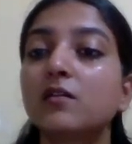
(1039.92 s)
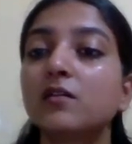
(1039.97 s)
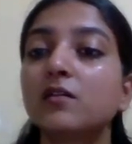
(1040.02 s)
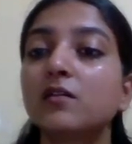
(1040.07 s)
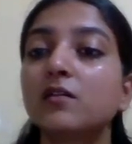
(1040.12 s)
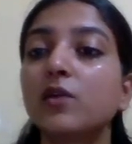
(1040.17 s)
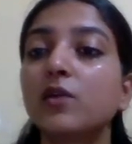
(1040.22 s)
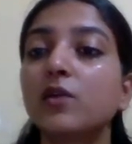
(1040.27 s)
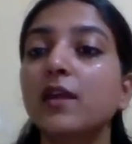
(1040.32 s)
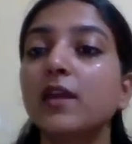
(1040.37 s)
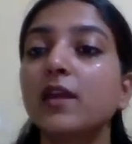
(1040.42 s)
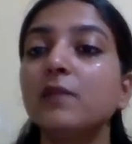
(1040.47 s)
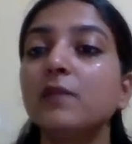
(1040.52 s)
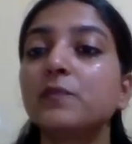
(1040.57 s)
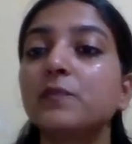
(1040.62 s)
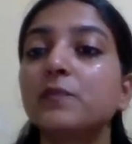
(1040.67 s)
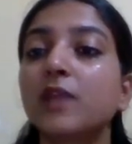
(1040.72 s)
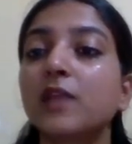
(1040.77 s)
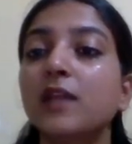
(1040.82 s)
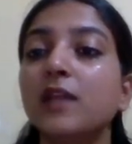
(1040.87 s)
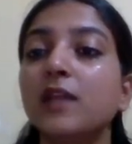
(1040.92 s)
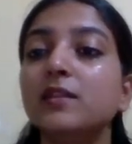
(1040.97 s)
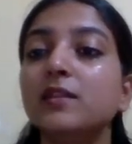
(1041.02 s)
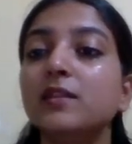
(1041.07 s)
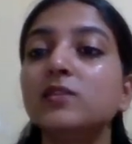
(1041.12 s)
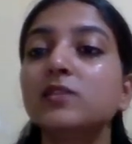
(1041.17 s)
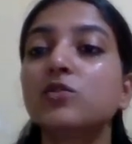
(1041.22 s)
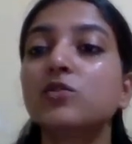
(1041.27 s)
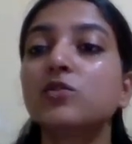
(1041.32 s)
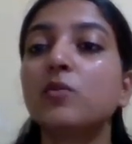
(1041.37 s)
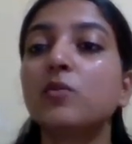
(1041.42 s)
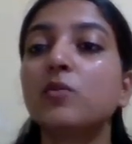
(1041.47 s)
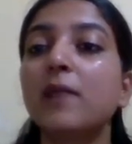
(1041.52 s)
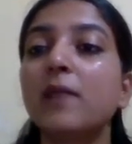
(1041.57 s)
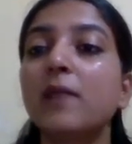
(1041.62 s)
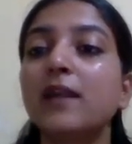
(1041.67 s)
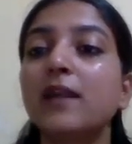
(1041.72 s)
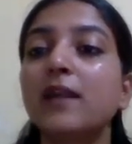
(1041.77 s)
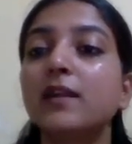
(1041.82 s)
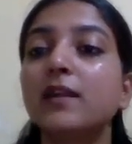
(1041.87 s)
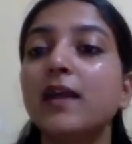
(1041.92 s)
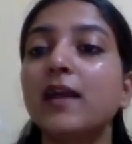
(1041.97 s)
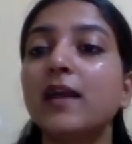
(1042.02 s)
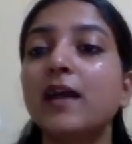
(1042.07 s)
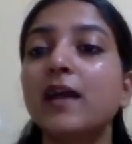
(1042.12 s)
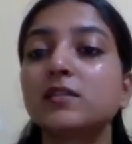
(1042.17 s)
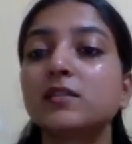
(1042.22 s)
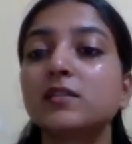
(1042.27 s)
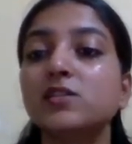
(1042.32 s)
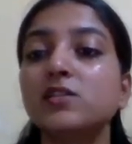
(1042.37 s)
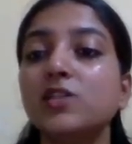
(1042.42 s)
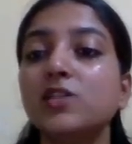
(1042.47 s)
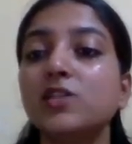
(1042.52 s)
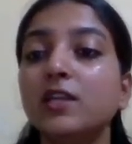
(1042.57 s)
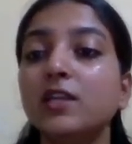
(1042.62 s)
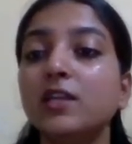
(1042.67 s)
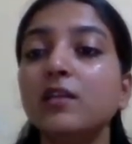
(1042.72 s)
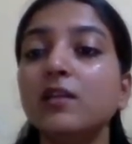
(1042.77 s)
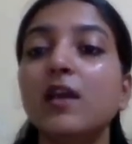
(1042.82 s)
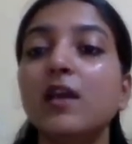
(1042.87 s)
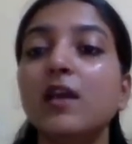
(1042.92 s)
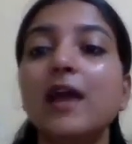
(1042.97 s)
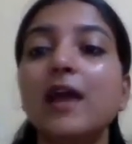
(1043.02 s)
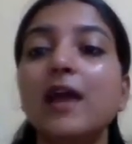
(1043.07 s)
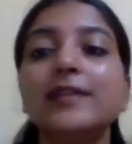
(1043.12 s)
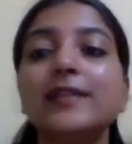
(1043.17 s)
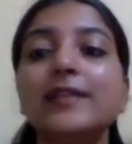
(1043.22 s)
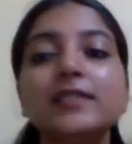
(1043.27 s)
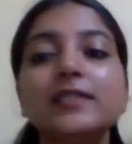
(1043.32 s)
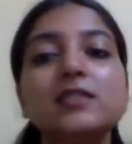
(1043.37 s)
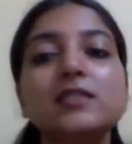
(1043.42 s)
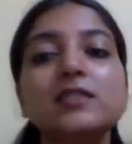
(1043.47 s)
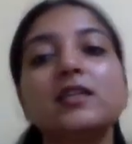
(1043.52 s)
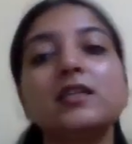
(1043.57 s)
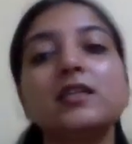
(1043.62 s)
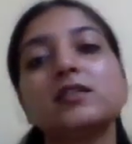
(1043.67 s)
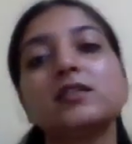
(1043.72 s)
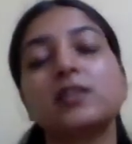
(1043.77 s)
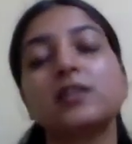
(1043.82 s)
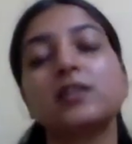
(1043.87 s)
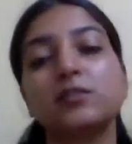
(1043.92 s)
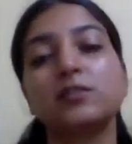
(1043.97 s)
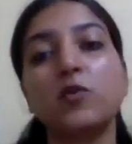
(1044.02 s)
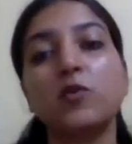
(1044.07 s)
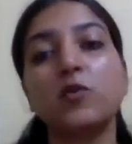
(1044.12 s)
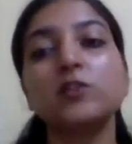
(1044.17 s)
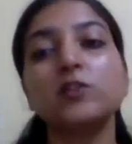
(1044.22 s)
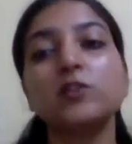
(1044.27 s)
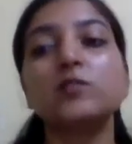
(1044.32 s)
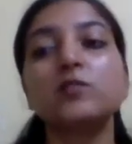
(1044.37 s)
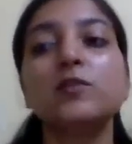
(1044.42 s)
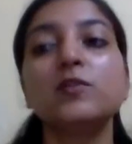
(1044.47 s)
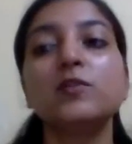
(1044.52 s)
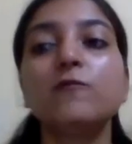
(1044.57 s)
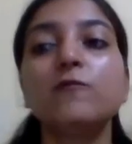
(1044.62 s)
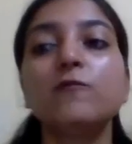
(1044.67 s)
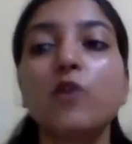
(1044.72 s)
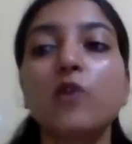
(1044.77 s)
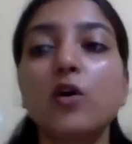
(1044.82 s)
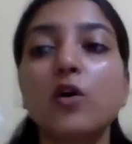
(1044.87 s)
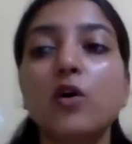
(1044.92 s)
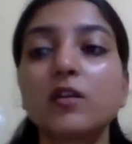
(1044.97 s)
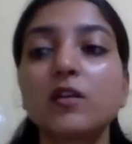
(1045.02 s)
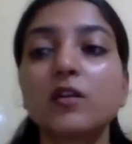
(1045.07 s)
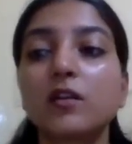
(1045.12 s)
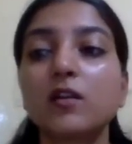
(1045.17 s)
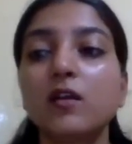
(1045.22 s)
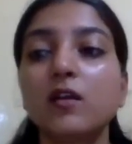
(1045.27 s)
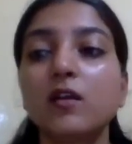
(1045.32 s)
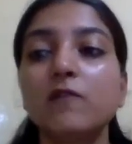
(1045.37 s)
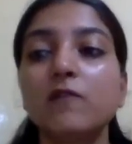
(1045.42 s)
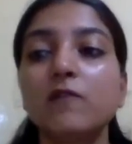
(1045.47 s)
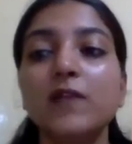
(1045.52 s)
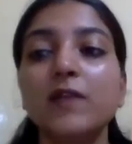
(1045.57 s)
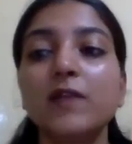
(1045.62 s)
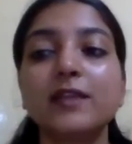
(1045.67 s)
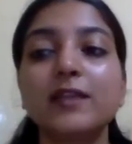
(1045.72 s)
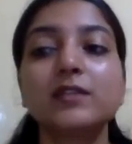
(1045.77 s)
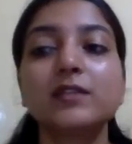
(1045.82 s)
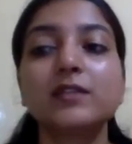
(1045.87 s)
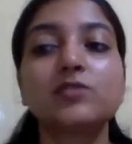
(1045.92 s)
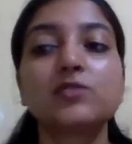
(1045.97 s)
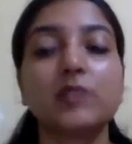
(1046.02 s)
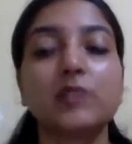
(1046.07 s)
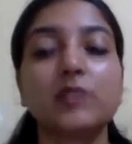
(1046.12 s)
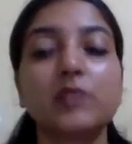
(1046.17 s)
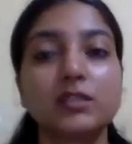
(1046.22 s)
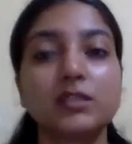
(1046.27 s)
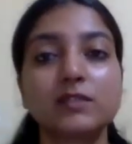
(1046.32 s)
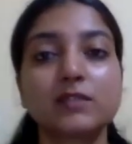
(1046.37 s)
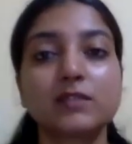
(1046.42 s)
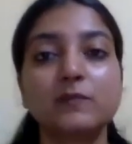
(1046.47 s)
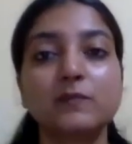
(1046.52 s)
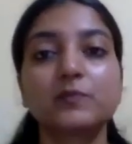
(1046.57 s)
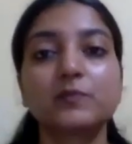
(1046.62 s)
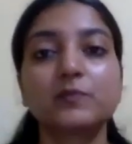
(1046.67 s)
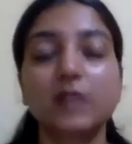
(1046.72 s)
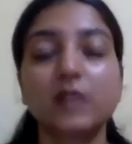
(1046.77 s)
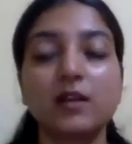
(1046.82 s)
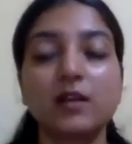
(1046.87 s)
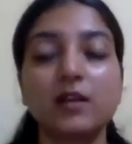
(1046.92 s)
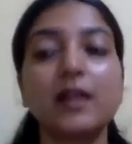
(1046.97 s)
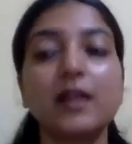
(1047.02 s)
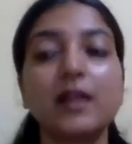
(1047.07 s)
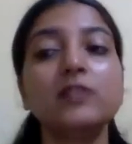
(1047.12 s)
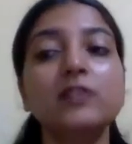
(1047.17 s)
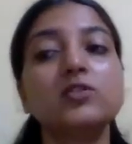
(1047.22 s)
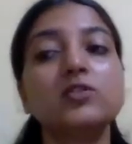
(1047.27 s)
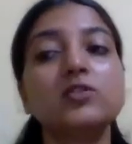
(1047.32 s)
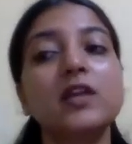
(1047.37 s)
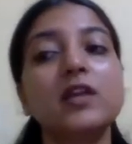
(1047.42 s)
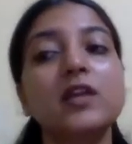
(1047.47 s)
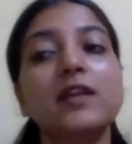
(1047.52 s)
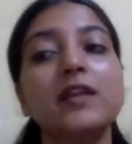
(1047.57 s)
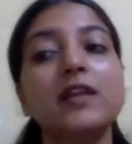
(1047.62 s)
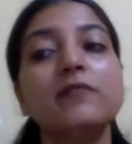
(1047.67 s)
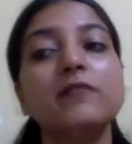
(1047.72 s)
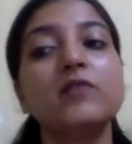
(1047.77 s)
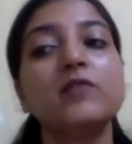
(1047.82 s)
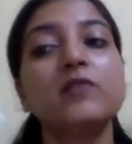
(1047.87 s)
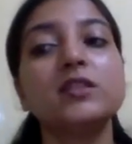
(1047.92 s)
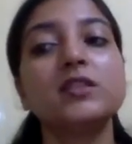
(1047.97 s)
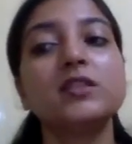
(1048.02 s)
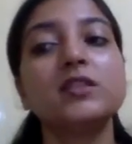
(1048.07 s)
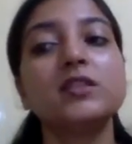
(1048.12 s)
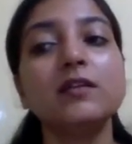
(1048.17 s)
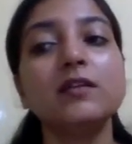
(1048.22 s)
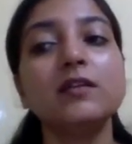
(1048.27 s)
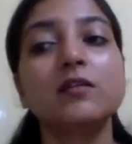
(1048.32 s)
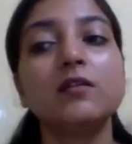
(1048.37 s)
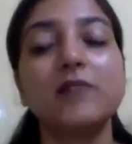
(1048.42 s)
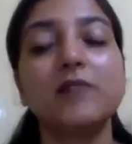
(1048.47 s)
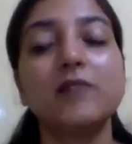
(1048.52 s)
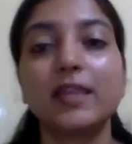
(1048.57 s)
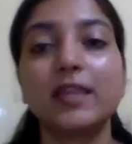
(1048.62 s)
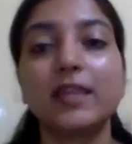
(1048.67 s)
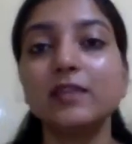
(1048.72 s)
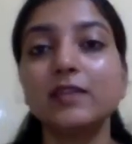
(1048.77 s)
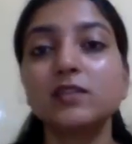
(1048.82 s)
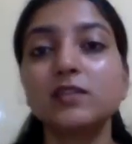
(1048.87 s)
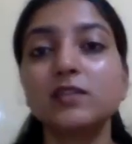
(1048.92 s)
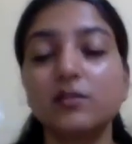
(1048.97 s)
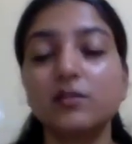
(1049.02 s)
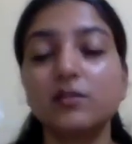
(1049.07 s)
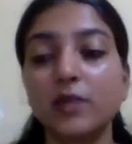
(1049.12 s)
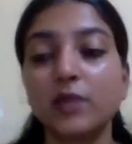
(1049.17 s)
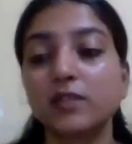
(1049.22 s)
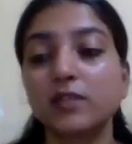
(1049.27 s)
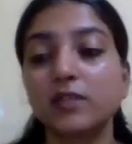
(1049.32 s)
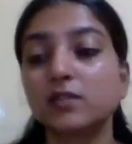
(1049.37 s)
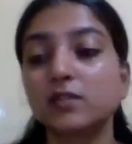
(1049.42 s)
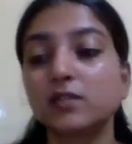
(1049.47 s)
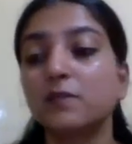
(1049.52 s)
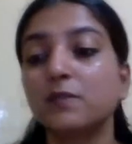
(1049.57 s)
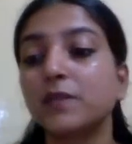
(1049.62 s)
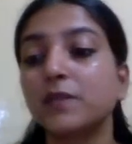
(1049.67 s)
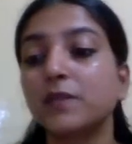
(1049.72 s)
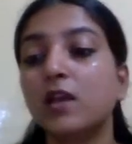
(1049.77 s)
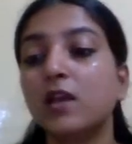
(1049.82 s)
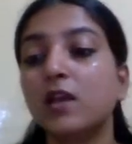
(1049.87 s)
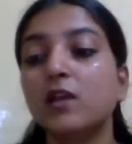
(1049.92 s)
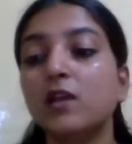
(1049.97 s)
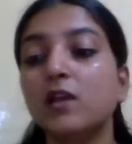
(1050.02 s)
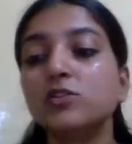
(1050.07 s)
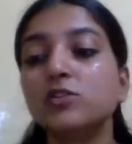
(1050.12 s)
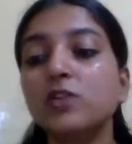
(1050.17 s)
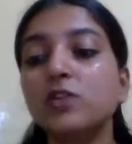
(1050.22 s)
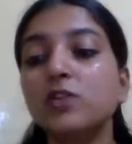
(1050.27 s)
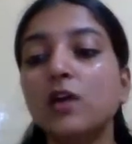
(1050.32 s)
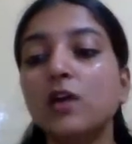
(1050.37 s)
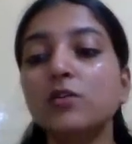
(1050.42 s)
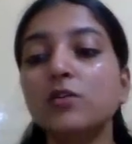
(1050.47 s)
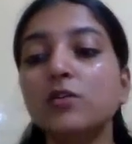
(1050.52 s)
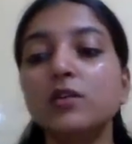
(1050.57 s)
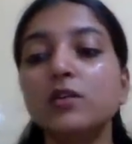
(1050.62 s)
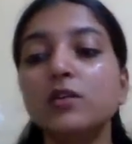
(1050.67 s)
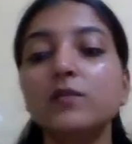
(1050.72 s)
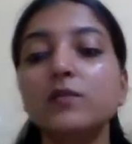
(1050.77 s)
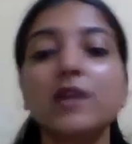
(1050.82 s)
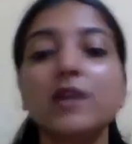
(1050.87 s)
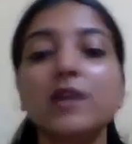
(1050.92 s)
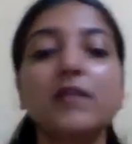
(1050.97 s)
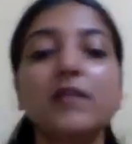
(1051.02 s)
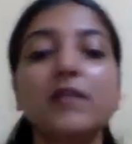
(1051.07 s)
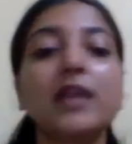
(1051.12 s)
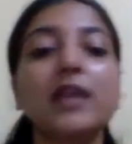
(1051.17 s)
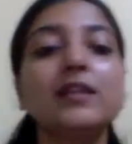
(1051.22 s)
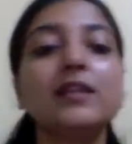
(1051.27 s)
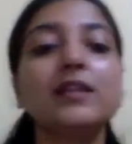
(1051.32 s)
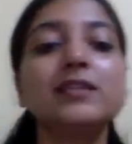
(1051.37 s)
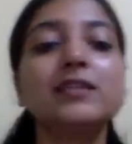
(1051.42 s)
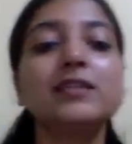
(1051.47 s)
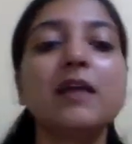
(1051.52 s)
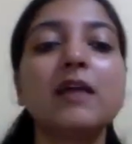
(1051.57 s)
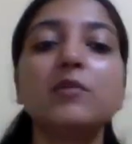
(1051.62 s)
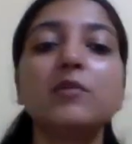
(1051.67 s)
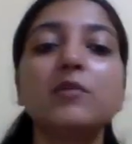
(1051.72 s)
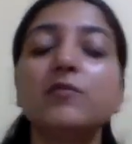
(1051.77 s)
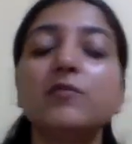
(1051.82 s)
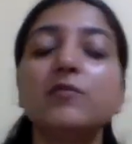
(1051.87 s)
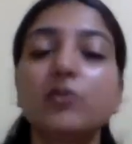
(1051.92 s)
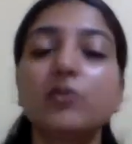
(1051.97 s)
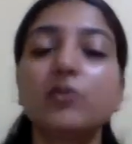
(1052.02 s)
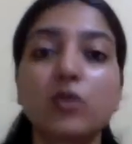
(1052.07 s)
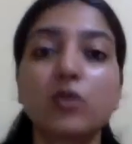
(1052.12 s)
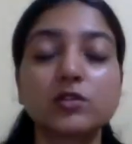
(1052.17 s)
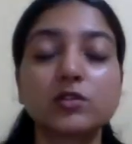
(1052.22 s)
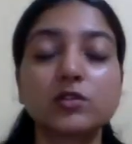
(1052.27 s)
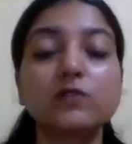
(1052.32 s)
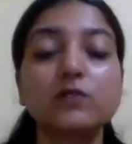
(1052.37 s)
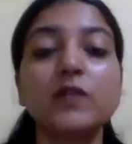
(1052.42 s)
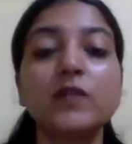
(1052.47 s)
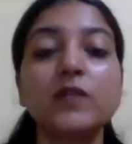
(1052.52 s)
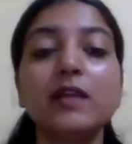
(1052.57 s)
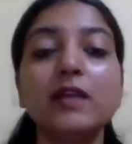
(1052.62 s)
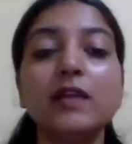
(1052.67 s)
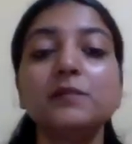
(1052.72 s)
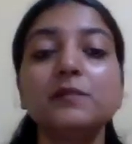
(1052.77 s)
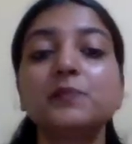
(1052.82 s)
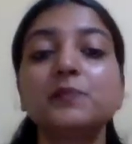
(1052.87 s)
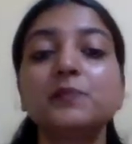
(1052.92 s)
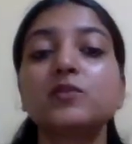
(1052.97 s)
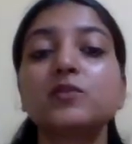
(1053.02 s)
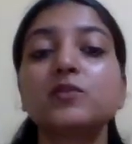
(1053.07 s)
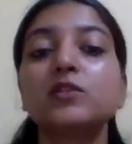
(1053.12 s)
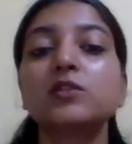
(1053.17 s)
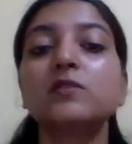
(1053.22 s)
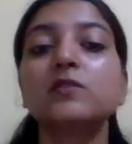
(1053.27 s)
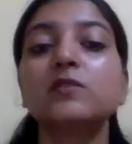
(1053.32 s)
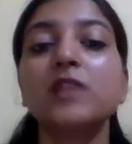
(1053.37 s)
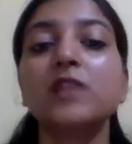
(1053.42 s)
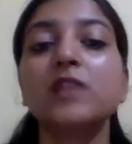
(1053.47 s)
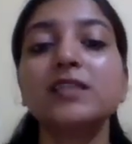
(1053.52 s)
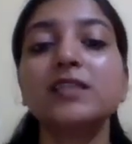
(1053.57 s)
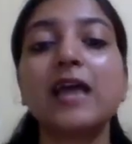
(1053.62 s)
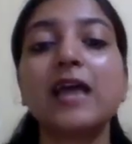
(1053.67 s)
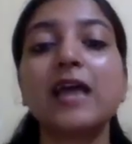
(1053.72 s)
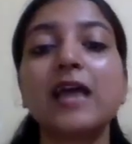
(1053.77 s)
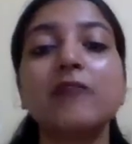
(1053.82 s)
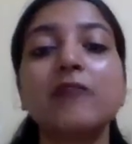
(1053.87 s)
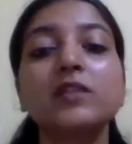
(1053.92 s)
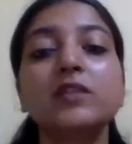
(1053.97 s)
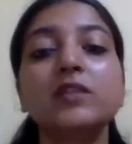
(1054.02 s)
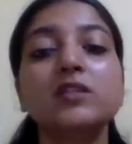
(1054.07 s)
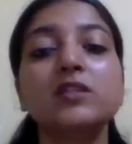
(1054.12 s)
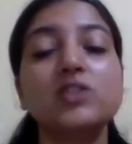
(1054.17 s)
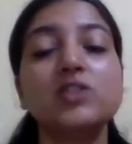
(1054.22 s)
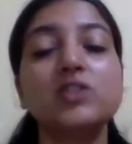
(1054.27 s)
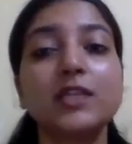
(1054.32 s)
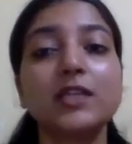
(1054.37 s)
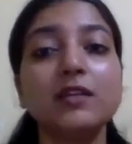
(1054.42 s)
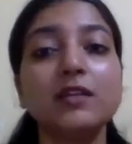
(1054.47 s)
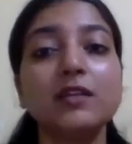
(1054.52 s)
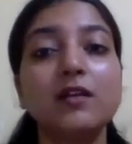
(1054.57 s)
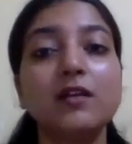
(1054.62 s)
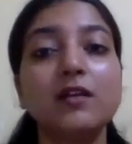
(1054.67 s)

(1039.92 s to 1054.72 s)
okay, and this chromatid has a gene, and this gene is responsible for various traits, right? So they are influencing various traits. So now here we have taken the example of a Drosophila. Drosophila is having the gene,